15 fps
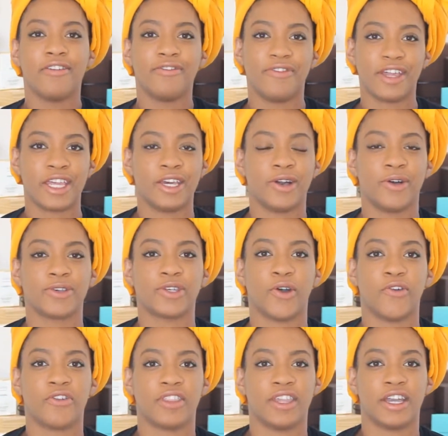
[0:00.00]
videos
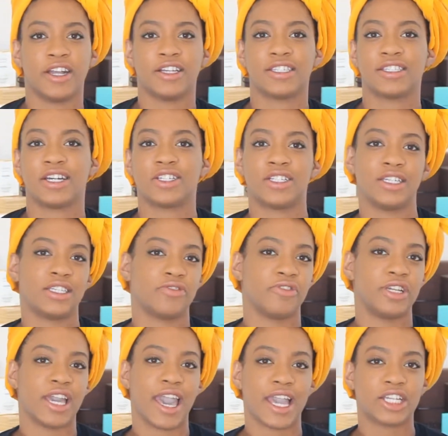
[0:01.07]
over there, such as
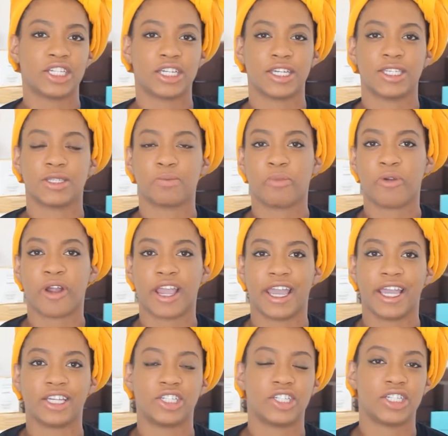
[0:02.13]
reactions,
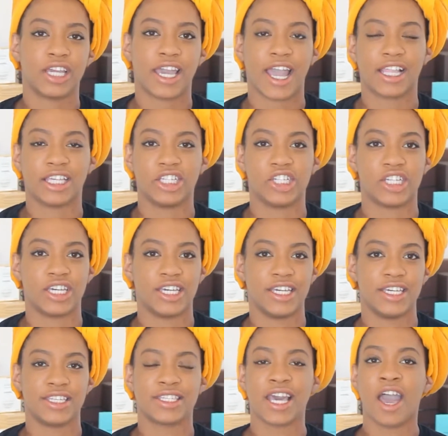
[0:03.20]
pranks,
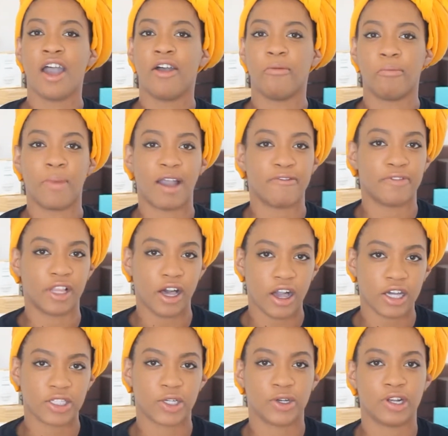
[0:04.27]
challenges. My
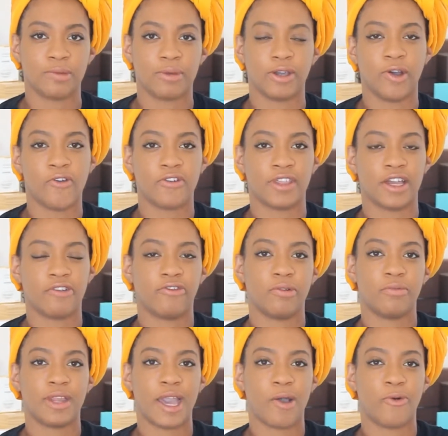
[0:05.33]
vlogs are going to be over there
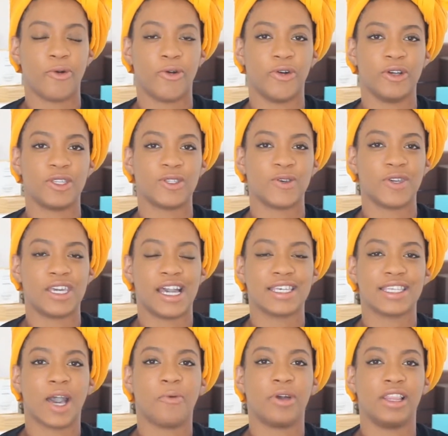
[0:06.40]
from now on. So
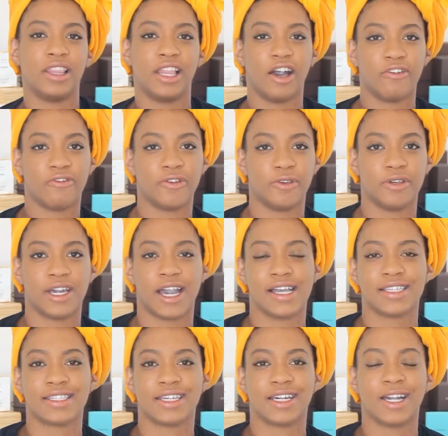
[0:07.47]
yes, I would love for you
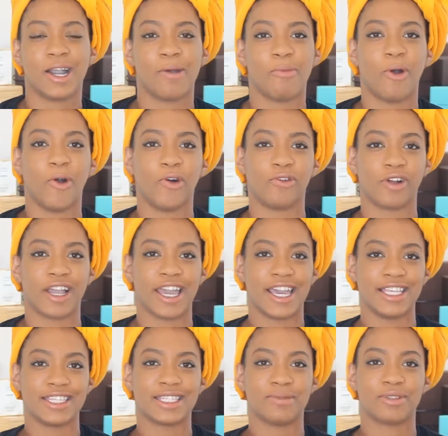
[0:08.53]
guys to come over
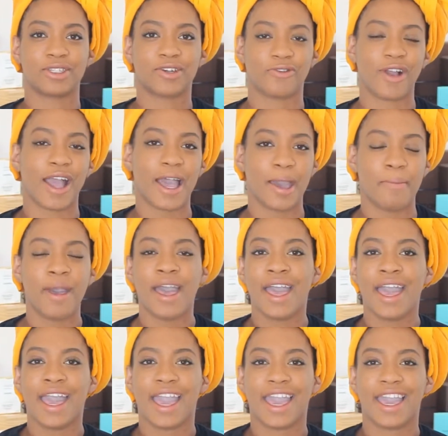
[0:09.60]
and subscribe.
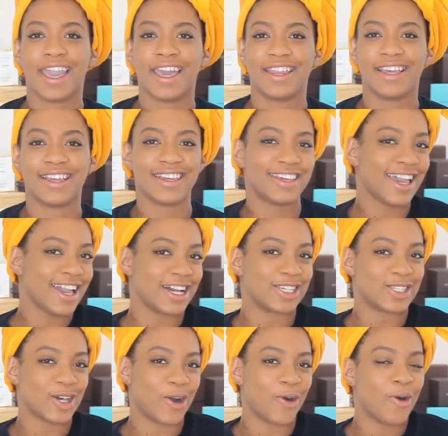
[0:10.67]
And yeah,
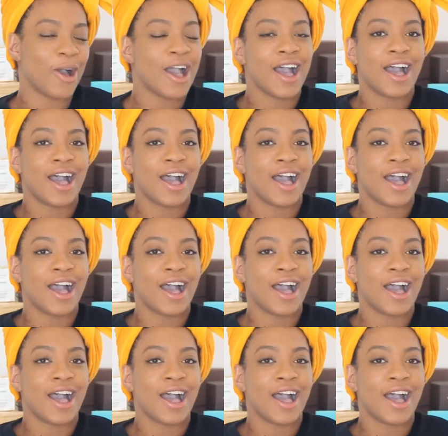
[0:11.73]
so